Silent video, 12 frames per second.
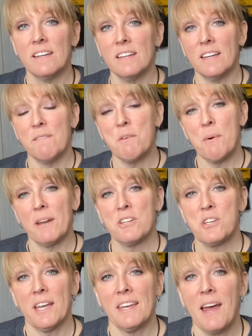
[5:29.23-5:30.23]
If you want to
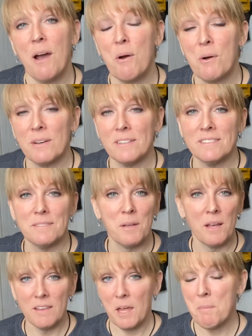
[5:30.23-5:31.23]
check it out,
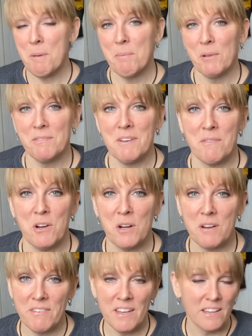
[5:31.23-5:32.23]
a lot of people have never
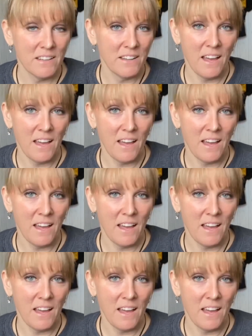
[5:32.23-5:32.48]
heard of it.